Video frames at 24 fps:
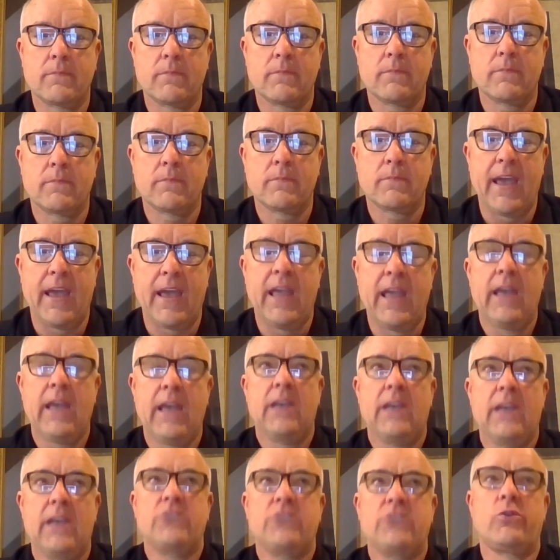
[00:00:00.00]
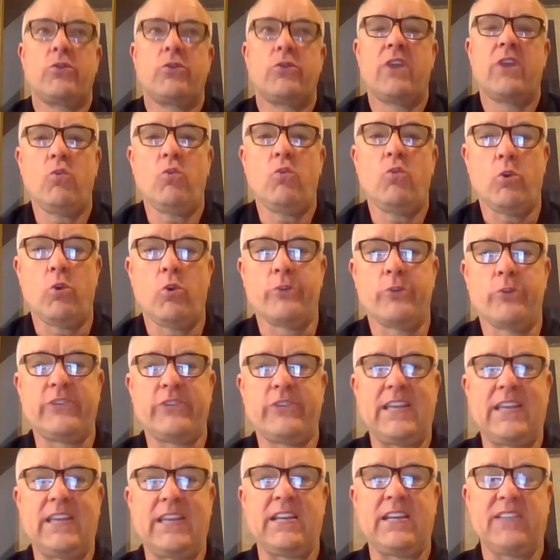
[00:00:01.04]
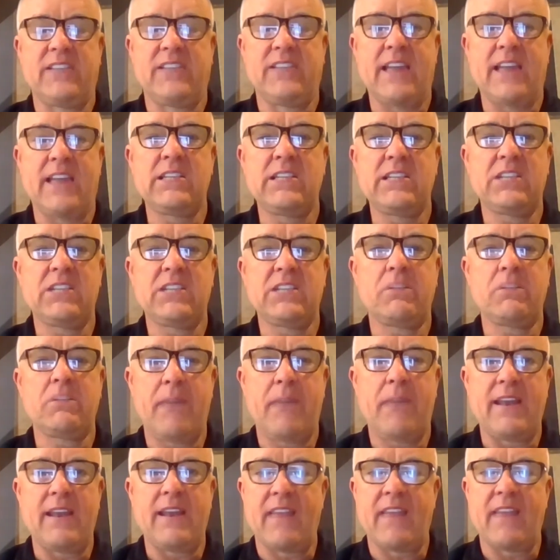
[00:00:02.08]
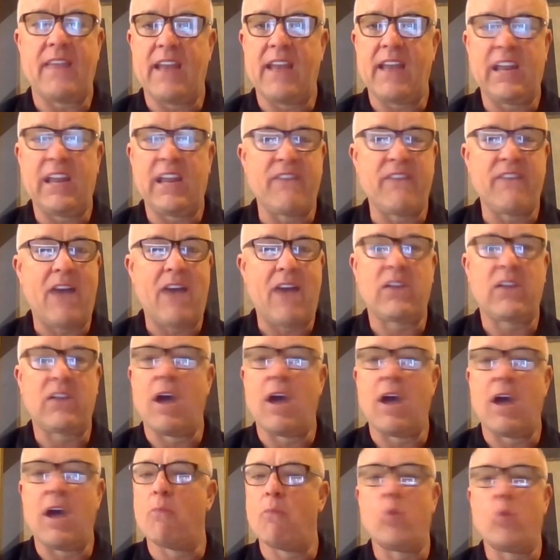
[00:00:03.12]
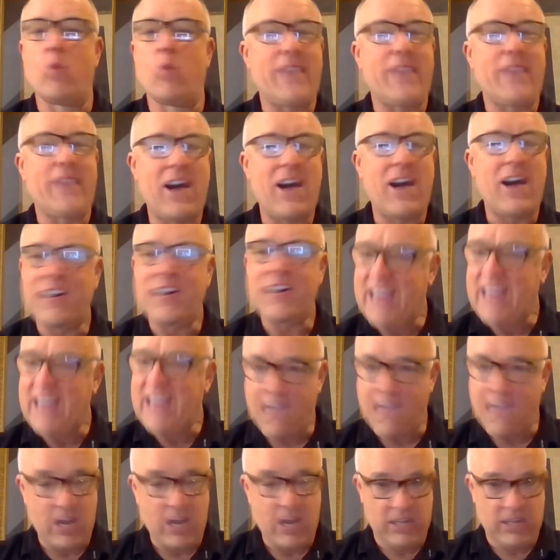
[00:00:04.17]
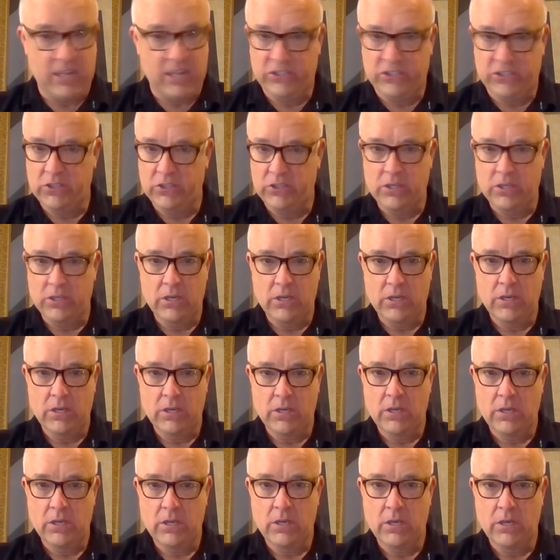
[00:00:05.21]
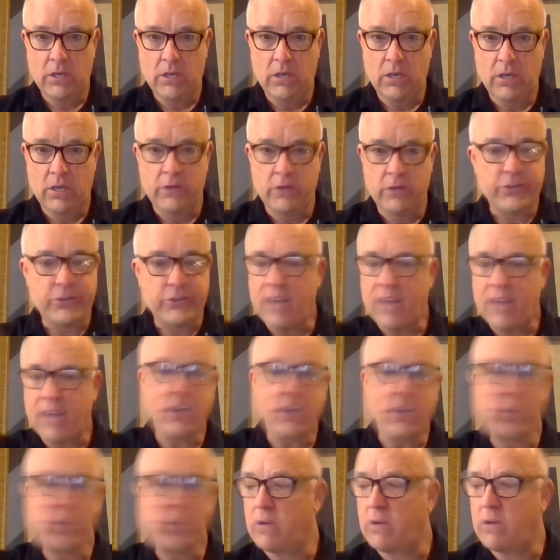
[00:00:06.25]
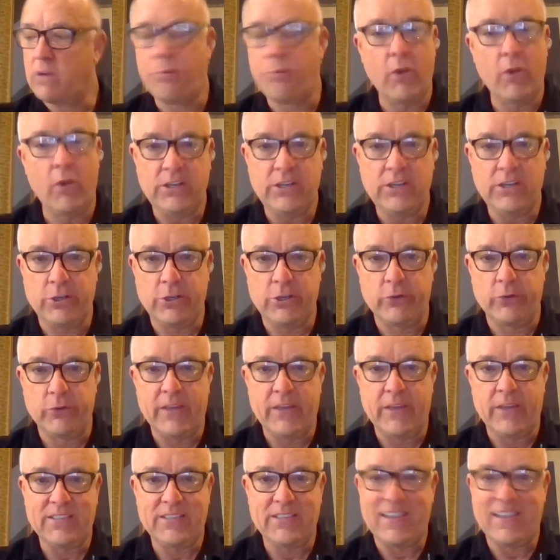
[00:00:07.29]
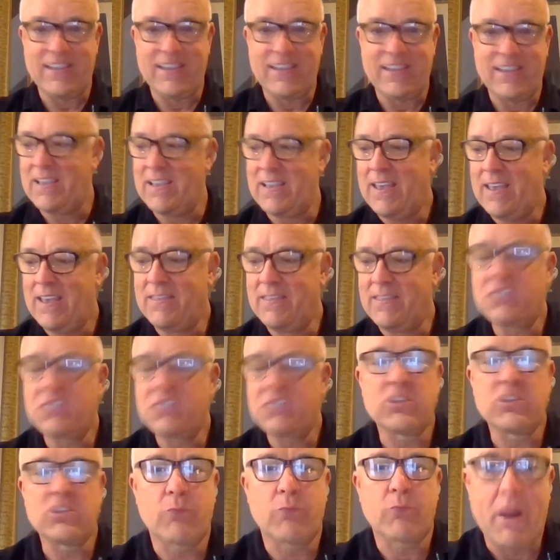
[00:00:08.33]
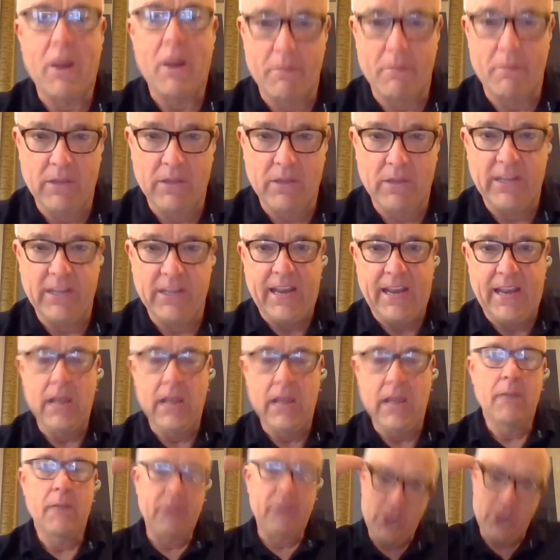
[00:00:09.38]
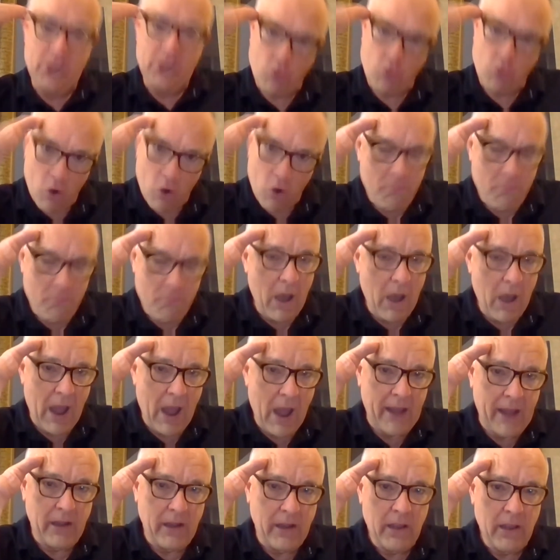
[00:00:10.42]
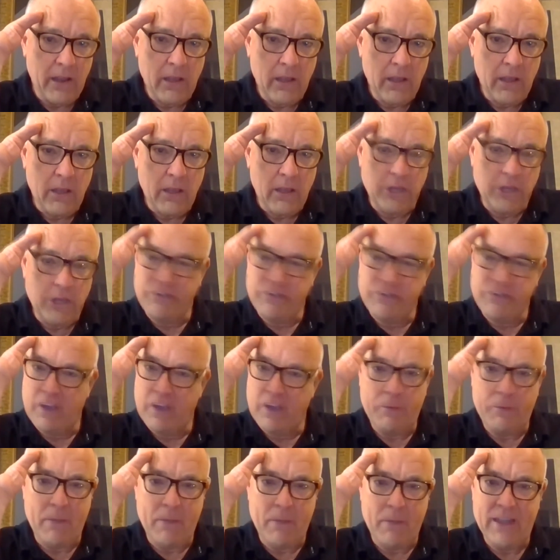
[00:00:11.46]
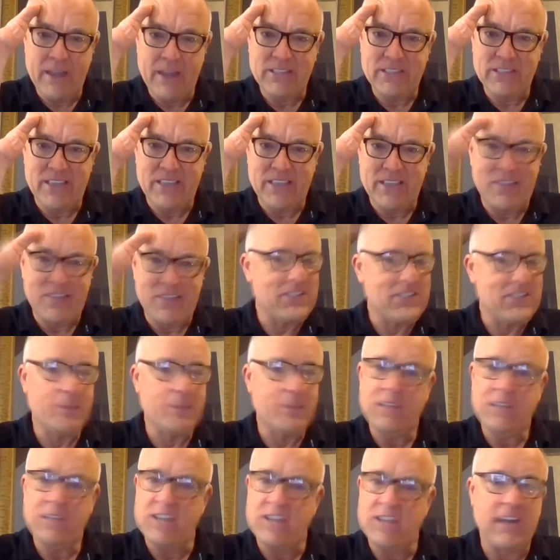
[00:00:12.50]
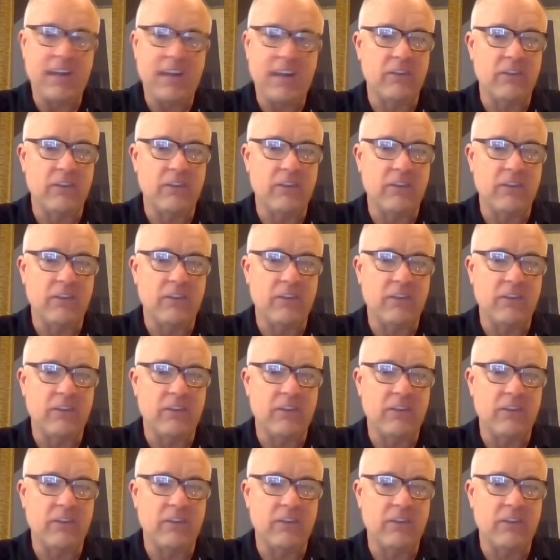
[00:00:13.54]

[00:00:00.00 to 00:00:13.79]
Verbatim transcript: Okay. So in other words, it is anticipating that negative outcome without any evidence. There's nothing you can point to that says this is a probability, but in your own mind, you develop a mindset that something's negative going to